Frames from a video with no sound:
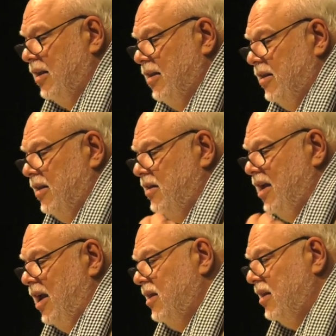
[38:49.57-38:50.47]
And the, the,
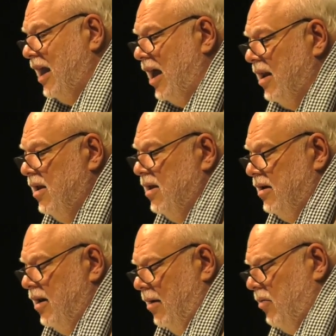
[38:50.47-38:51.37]
day that that
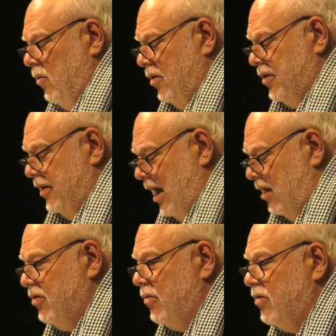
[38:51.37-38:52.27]
number was
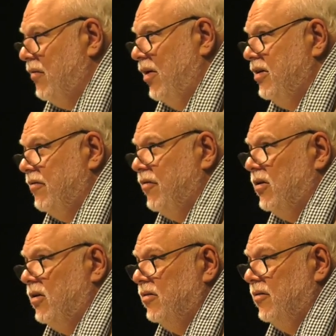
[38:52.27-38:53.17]
announced was very
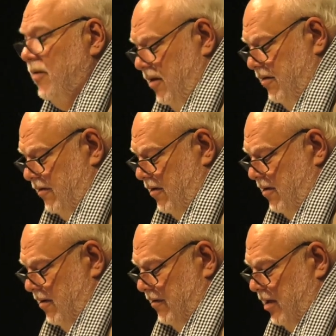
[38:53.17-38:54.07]
difficult
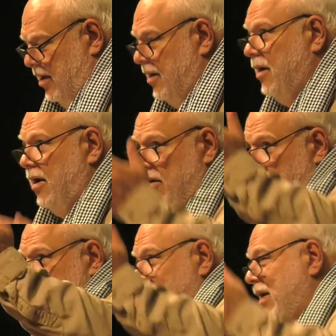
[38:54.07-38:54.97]
for uh, I
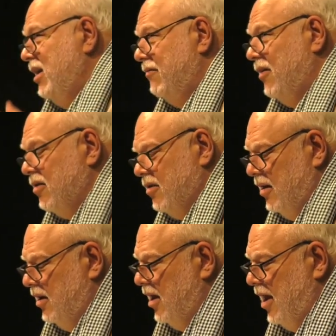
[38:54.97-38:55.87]
know for many of us,
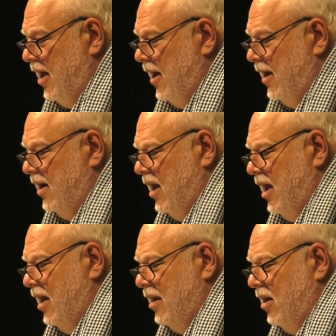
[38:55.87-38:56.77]
and and
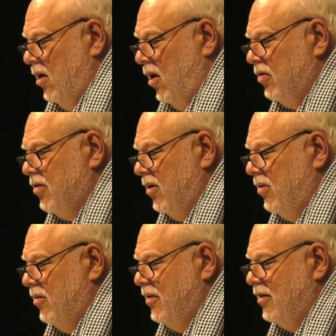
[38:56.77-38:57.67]
and
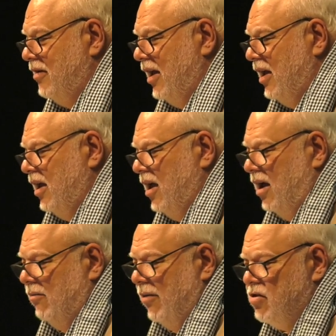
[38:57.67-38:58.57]
also the day
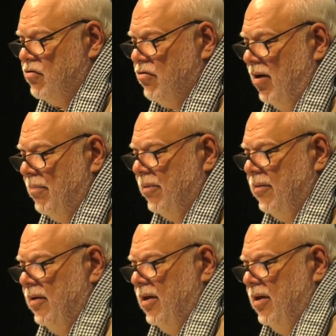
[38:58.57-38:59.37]
on which Trump